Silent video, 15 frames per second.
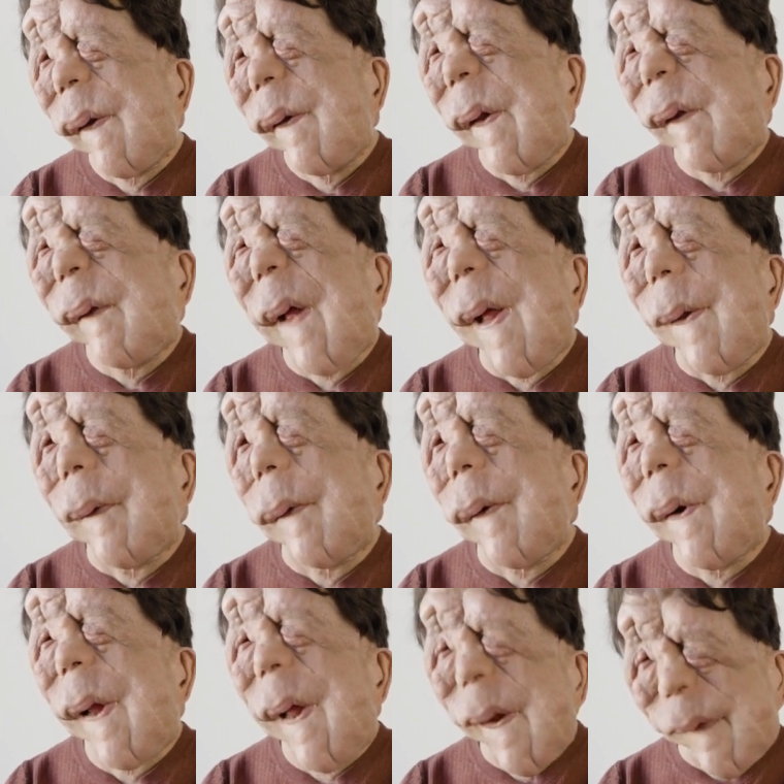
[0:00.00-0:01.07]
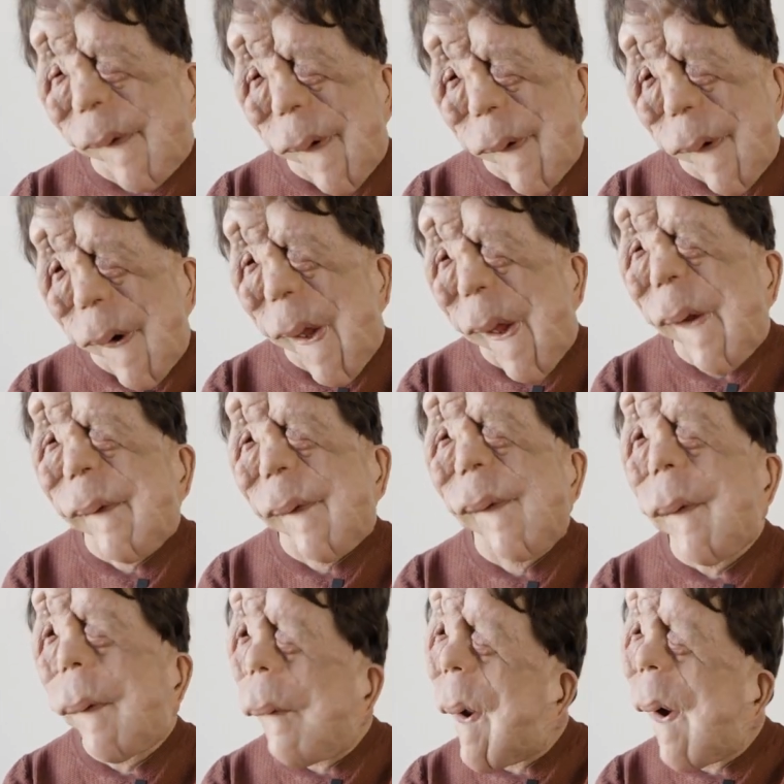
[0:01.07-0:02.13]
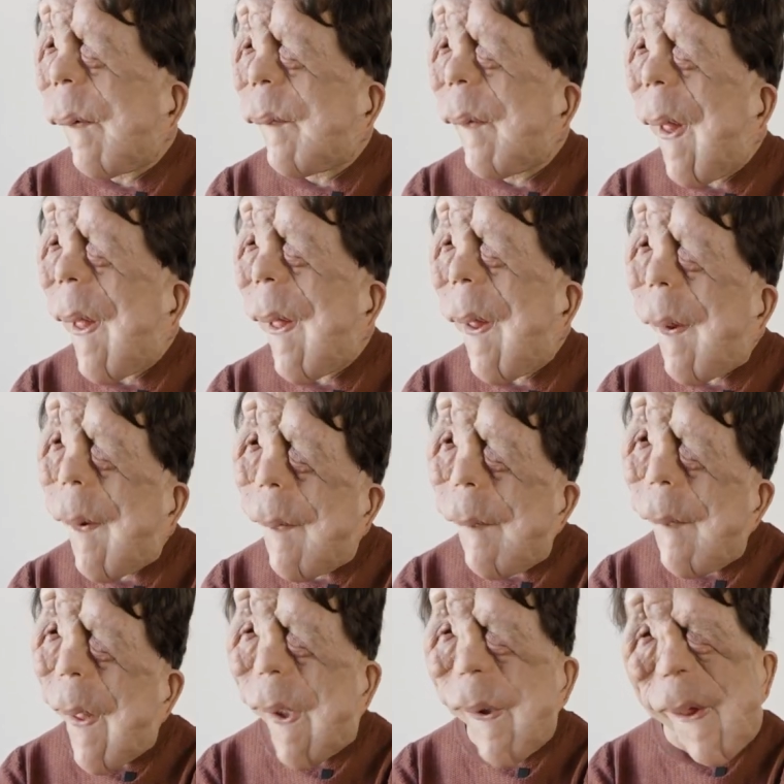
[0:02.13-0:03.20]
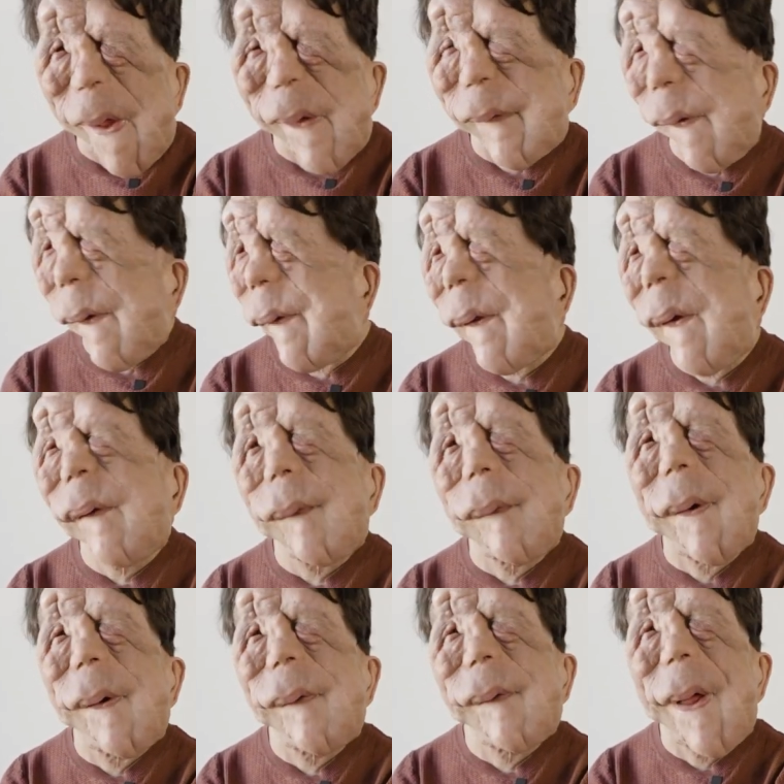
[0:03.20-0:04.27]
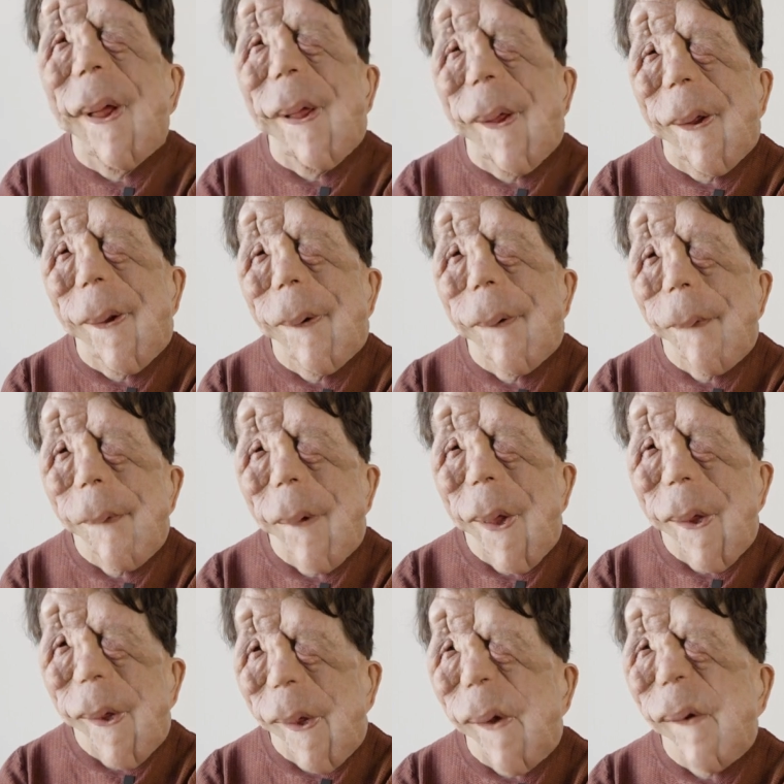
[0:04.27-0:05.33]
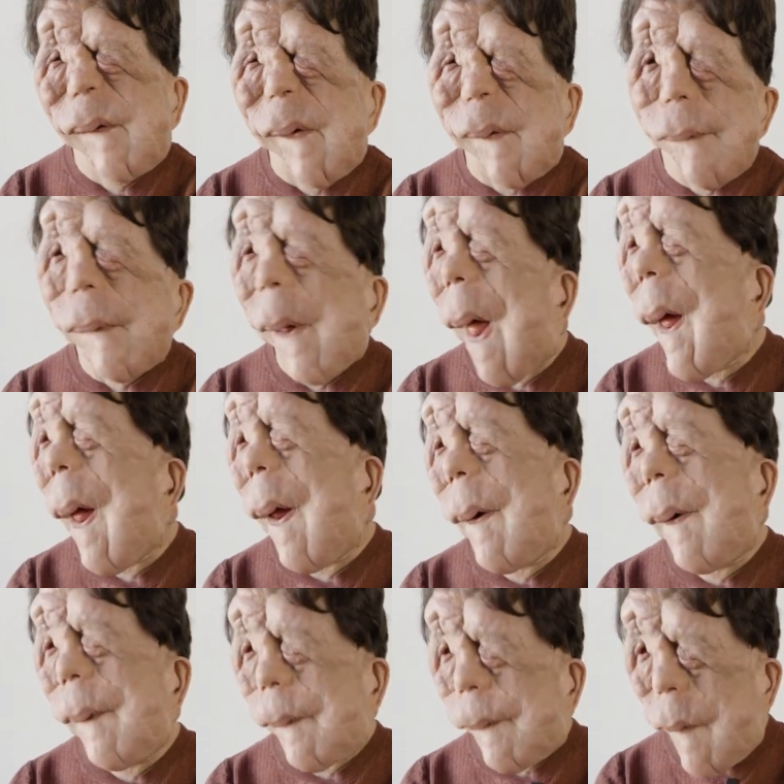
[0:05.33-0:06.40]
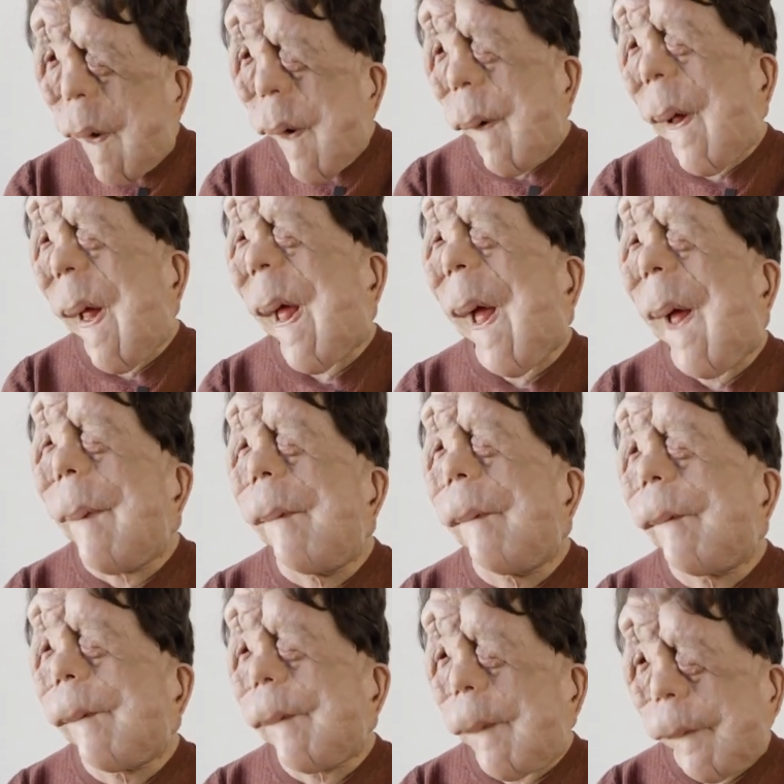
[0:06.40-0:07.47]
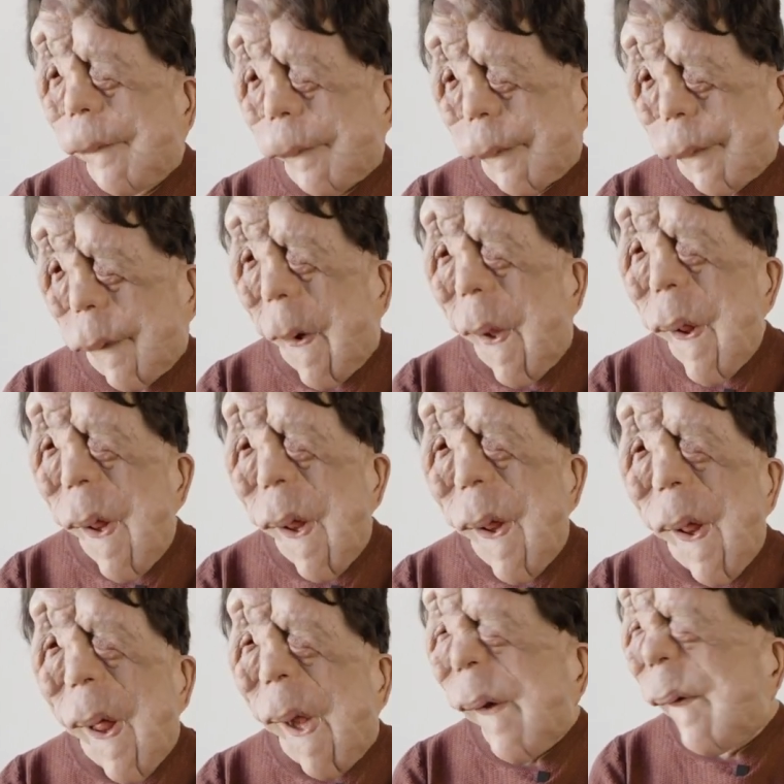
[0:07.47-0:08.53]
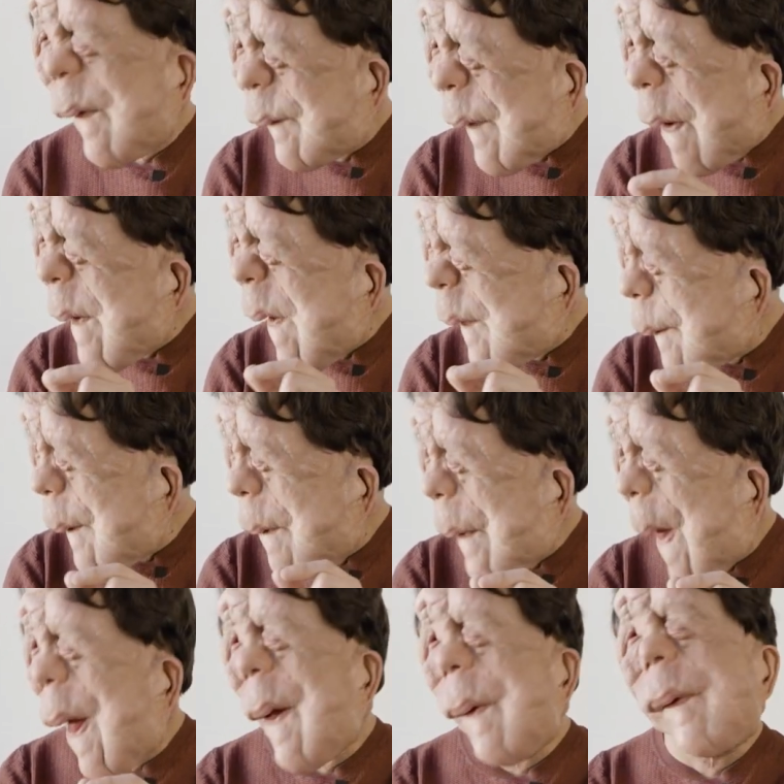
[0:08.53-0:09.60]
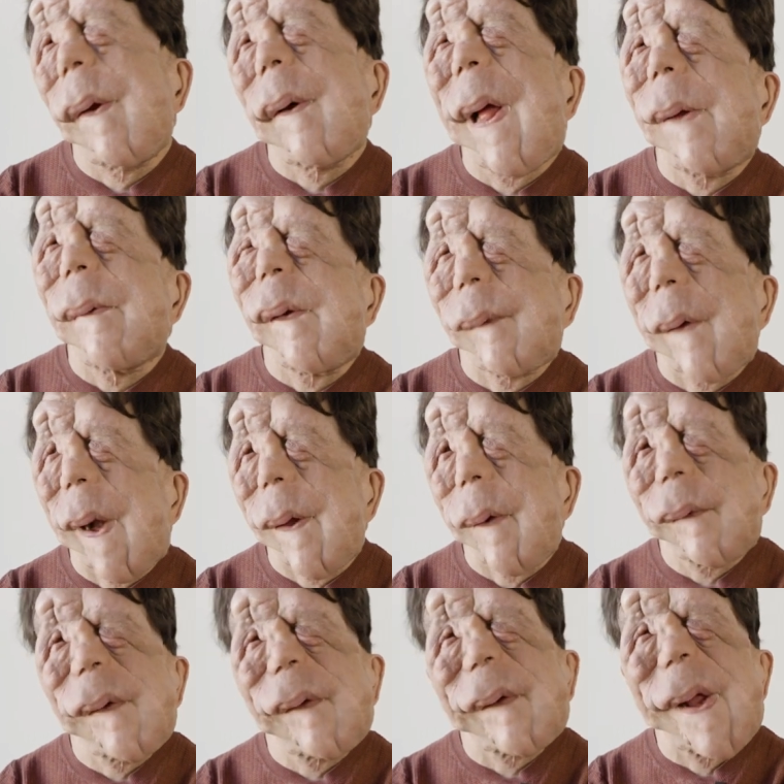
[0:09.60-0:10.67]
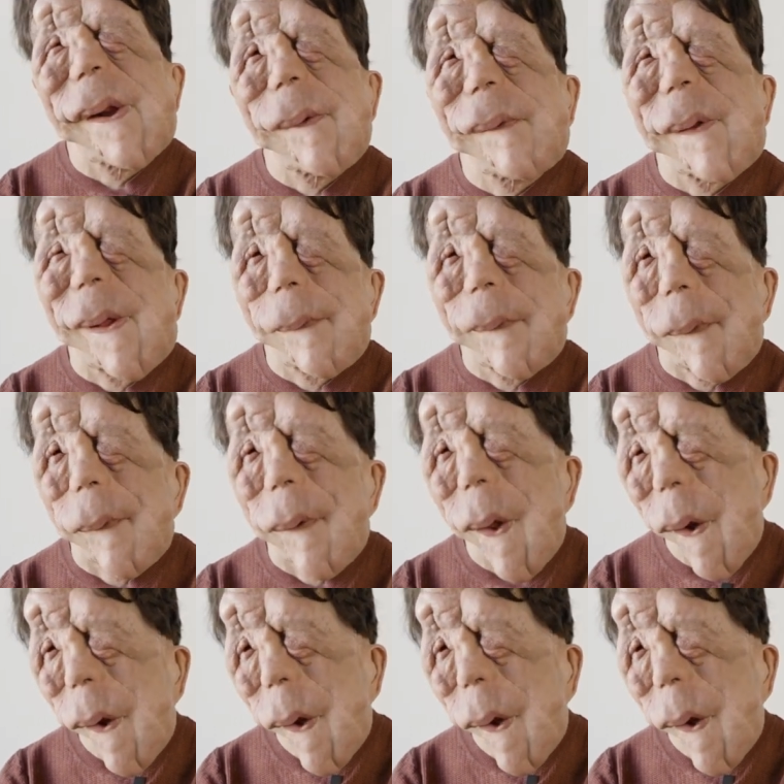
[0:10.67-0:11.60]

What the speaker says: disabled. It isn't the qualifier, and it isn't the disqualifier. It's just part of who I am. And it's a very small part of who I am as well. I often say to people,